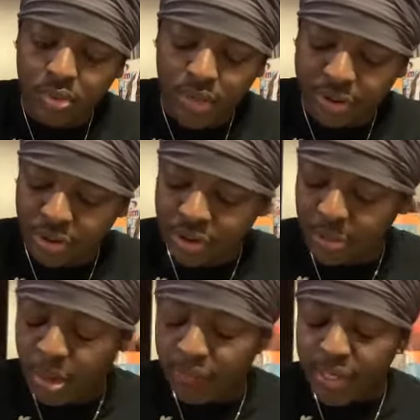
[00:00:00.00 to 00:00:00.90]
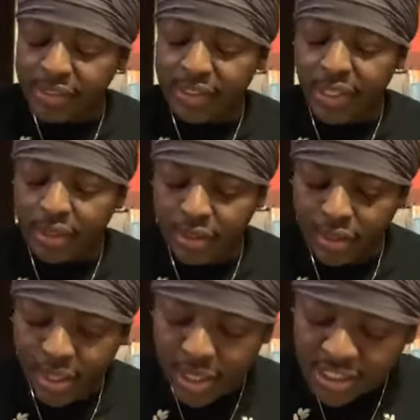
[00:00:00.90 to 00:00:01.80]
Right? So this is the book of Isaiah,
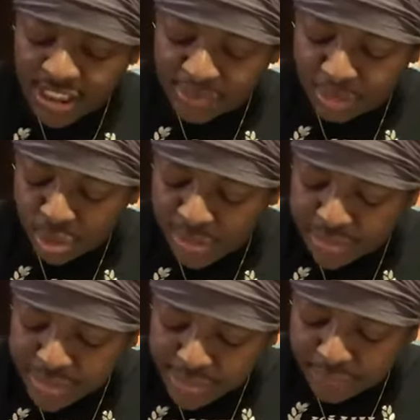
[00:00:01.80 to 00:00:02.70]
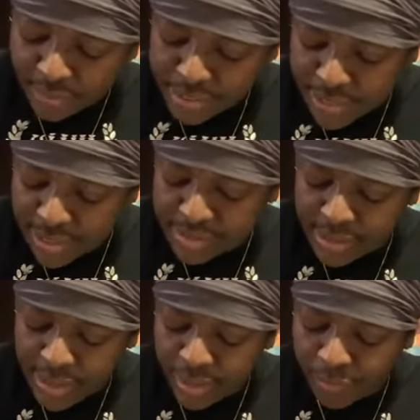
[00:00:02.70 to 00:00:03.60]
chapter 26 and verse
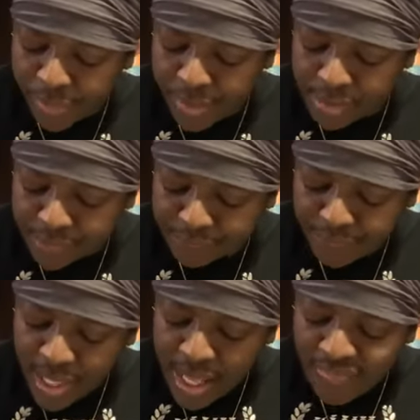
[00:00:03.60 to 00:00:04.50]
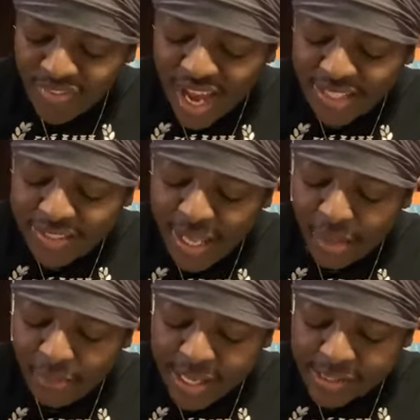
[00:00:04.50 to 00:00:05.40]
19. And it reads, Thy
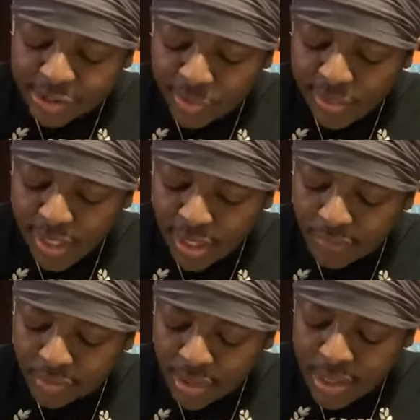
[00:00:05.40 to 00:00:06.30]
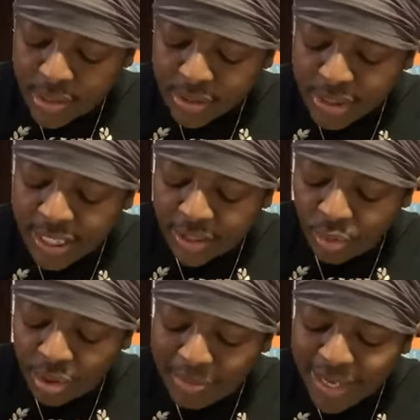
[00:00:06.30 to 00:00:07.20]
dead man shall live, together
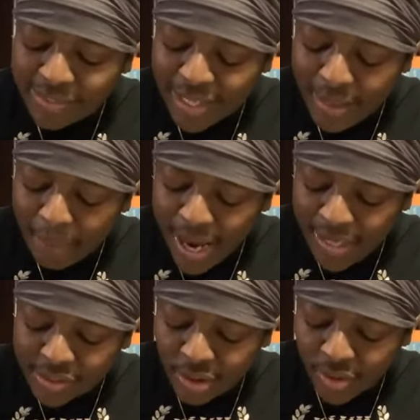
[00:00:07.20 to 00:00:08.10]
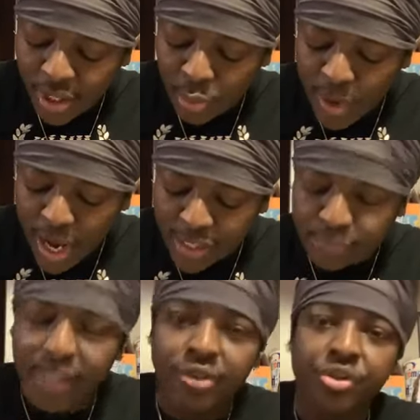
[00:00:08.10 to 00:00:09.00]
with my dead body so they arise,
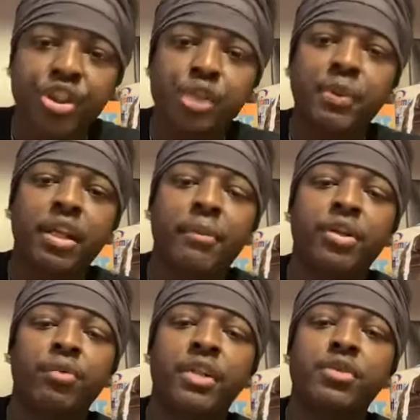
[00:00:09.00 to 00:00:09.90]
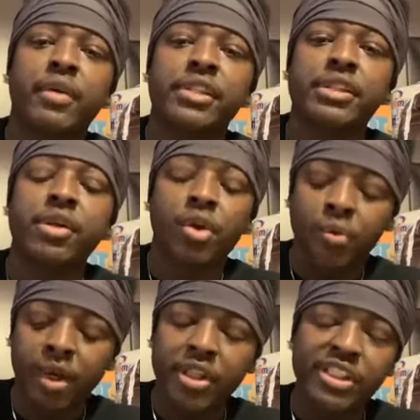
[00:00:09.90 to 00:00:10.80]
right? So this is speaking about the resurrection.
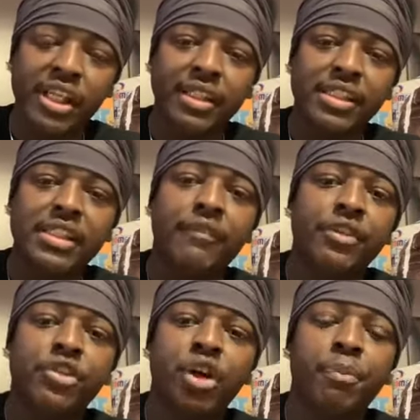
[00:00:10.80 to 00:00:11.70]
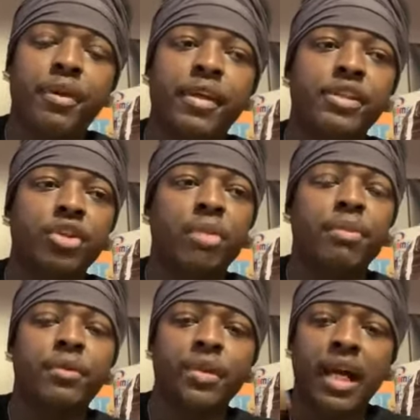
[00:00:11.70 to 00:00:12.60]
We understand that the seventh trumpet is going to
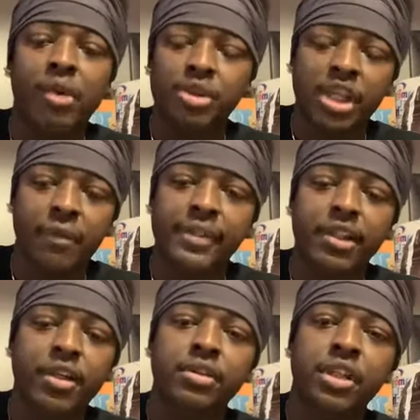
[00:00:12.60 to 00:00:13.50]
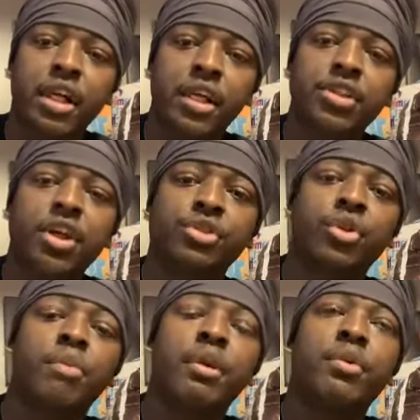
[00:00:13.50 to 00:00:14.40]
be when Yahawashi returns, and it's also
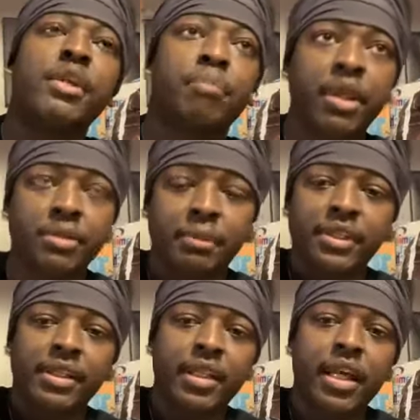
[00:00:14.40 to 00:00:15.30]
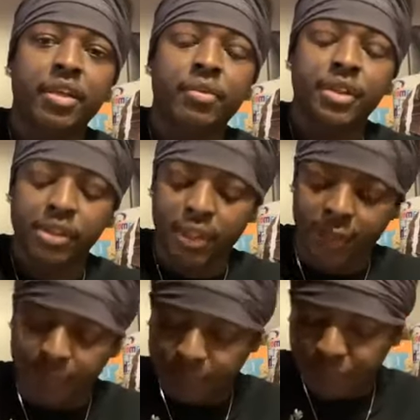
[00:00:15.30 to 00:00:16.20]
going to be when he beams up his elect. You
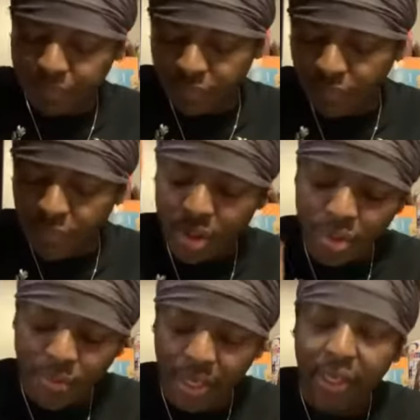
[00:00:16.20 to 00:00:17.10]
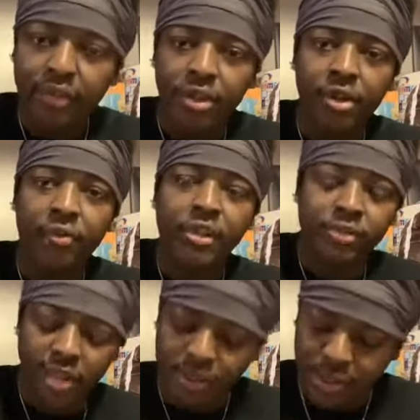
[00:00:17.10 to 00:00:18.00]
understand? right? During the
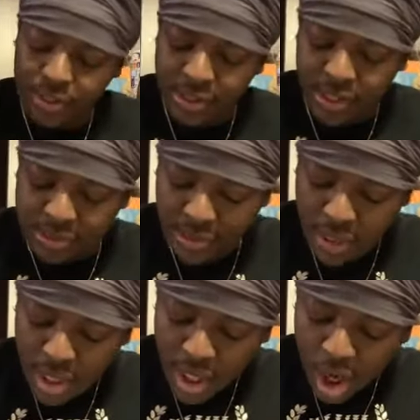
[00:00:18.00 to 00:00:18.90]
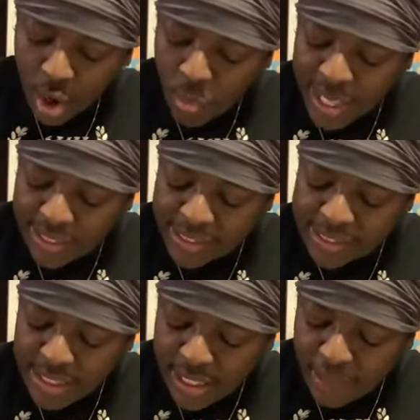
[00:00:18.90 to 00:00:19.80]
resurrection. It says, Awake and
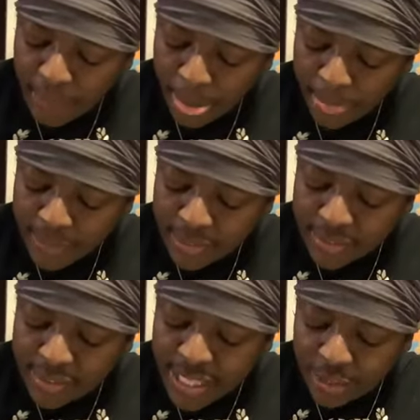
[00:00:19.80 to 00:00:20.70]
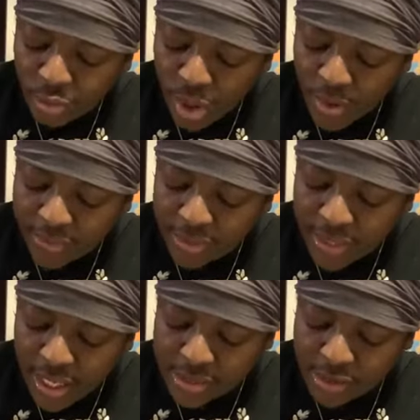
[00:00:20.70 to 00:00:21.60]
sing, ye that dwell in the
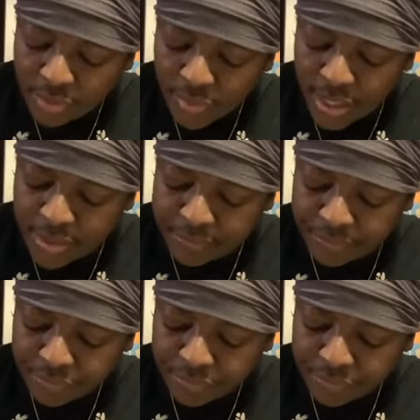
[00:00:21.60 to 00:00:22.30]
dust, right?